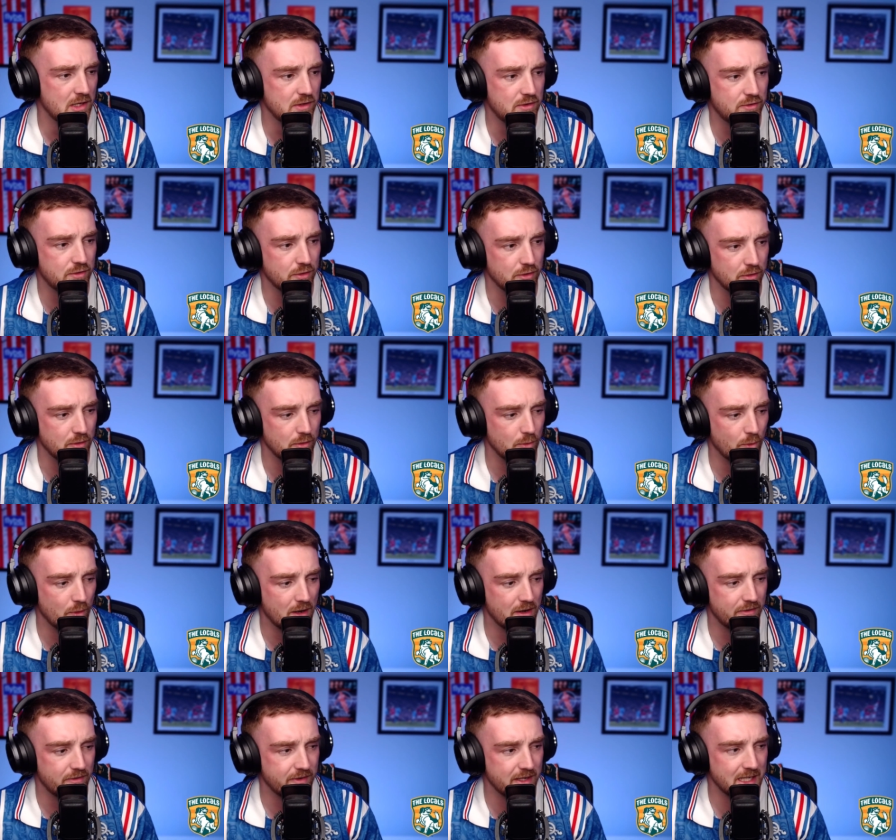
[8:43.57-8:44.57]
to uh,
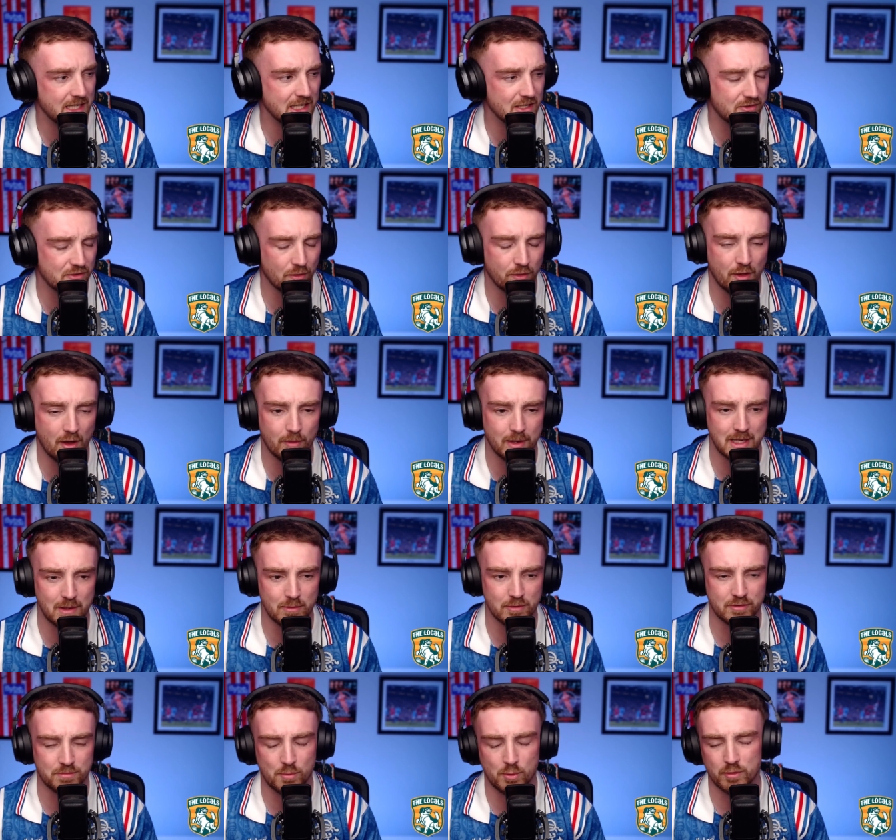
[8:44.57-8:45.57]
Phoenix, although he
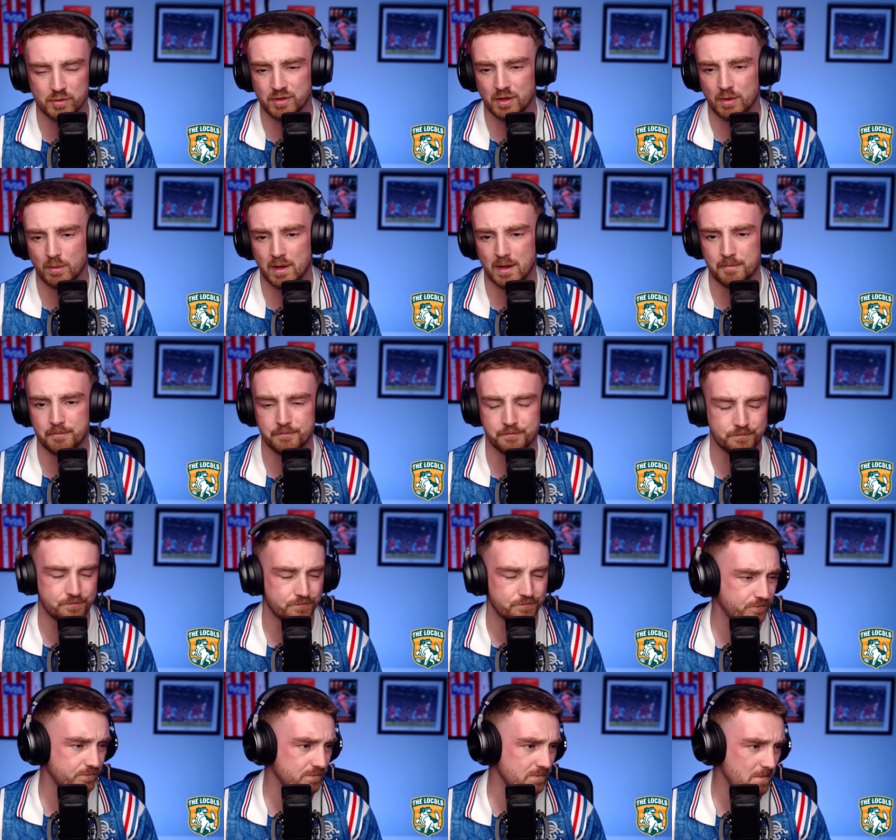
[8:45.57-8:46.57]
was more so um,
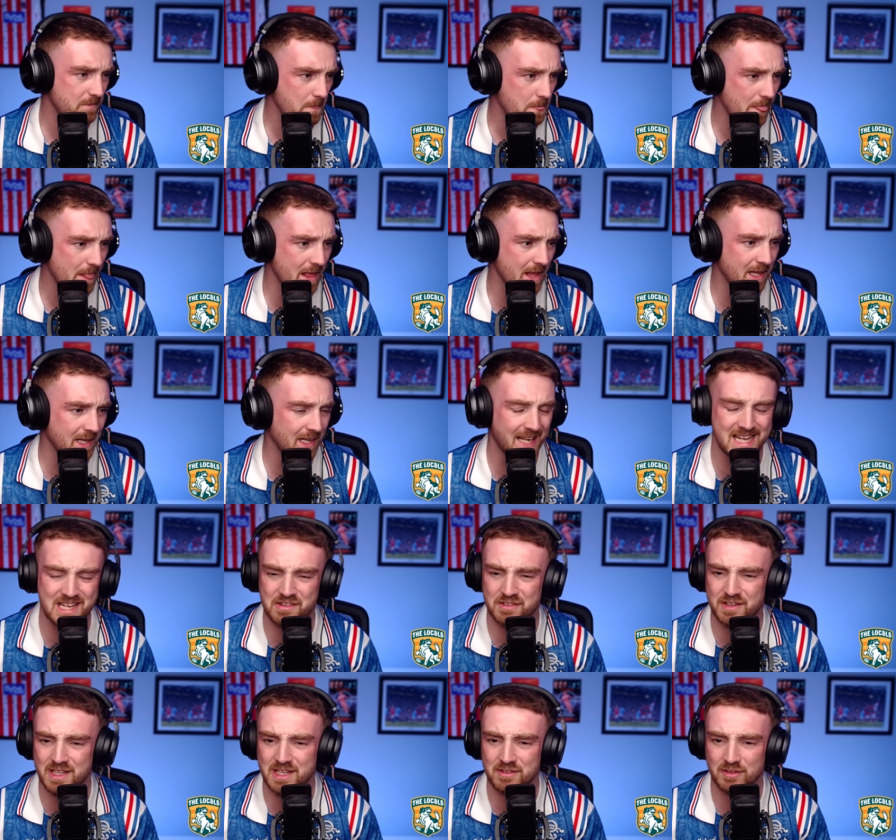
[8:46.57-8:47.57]
a late
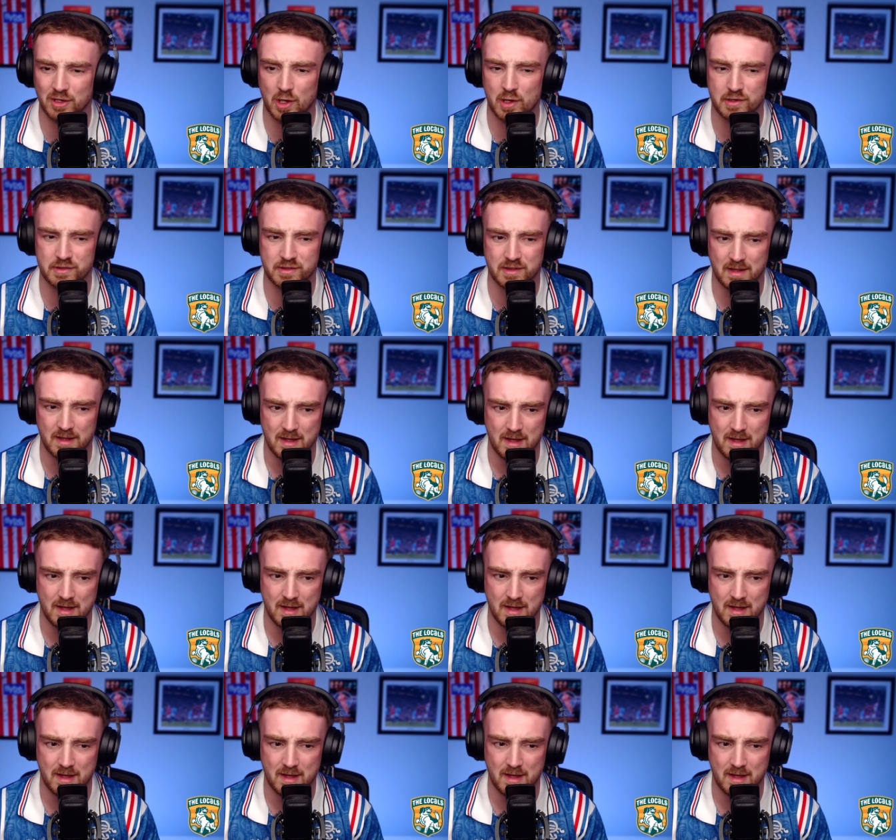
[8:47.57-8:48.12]
season loss.